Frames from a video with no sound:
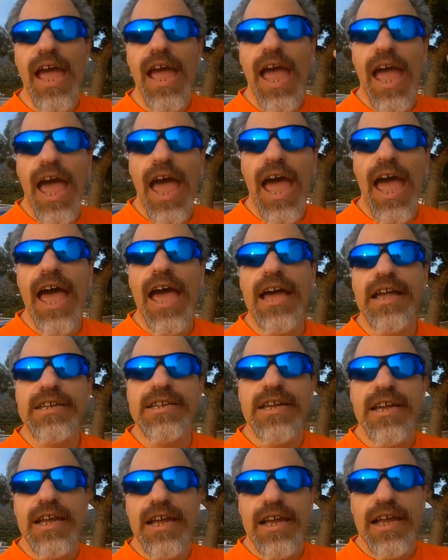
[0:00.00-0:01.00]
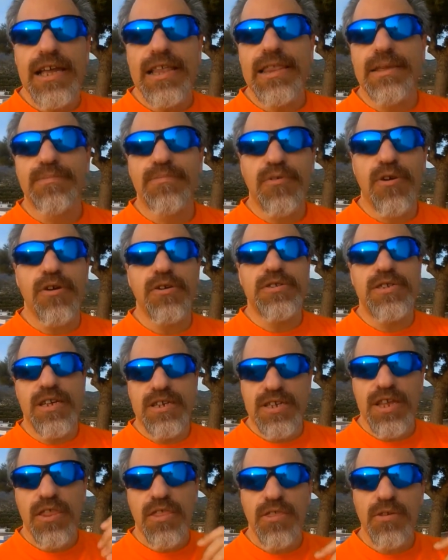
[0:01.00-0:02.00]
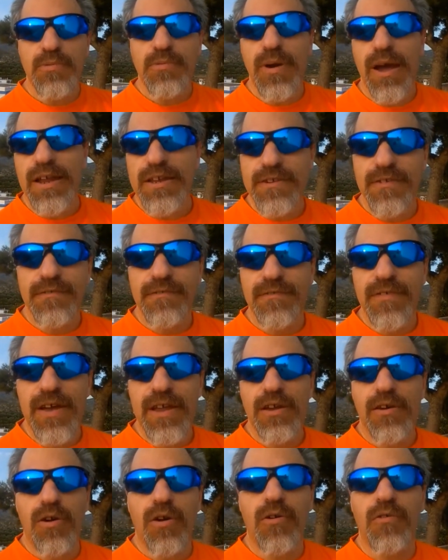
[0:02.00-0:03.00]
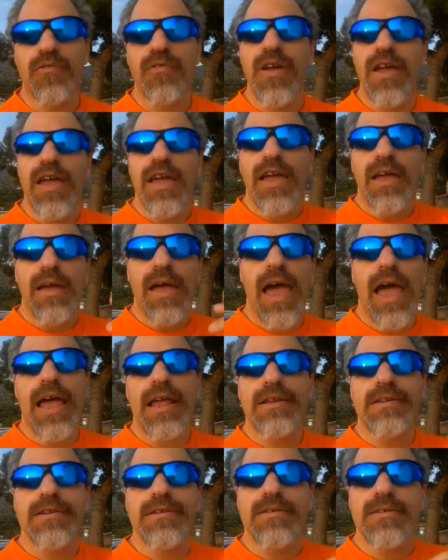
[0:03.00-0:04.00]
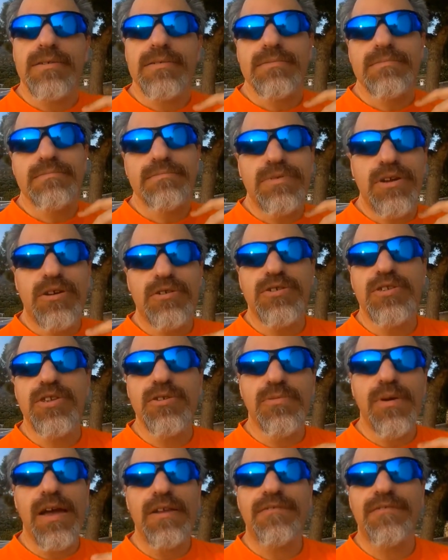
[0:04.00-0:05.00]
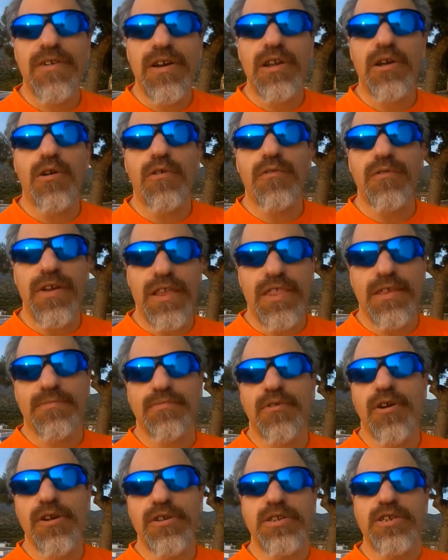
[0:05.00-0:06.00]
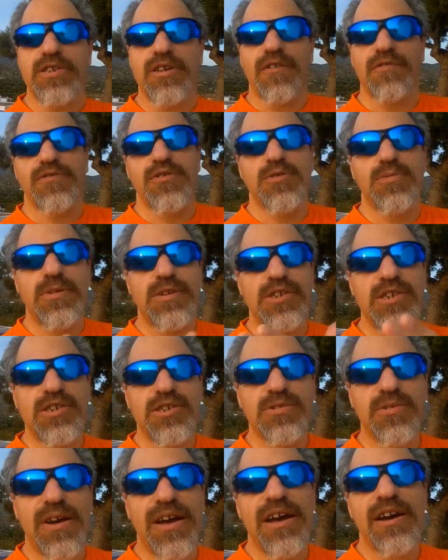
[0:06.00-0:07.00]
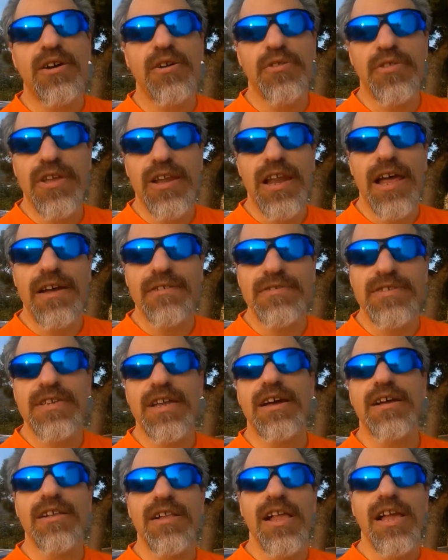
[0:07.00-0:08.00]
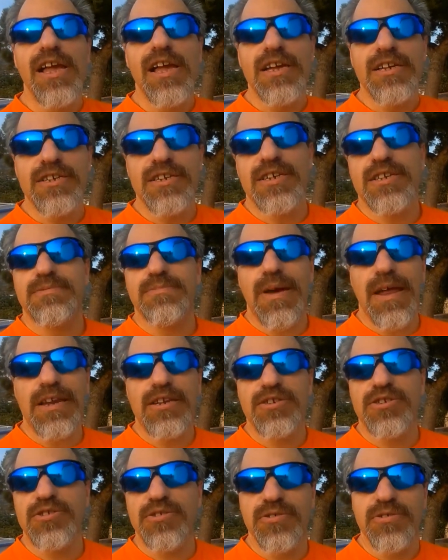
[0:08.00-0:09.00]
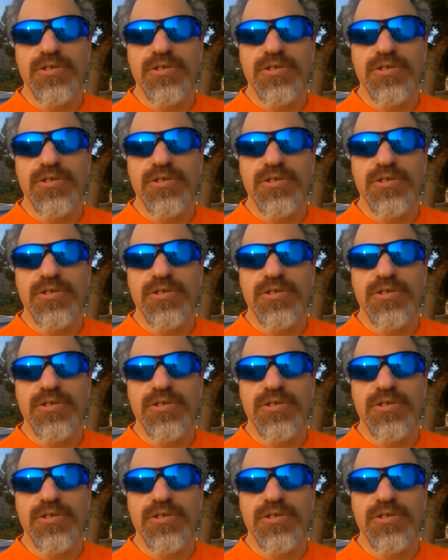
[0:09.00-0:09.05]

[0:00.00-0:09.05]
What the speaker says: and in the process the weight fell off. And because the weight fell off in the process of switching to a healthy lifestyle, she's managed to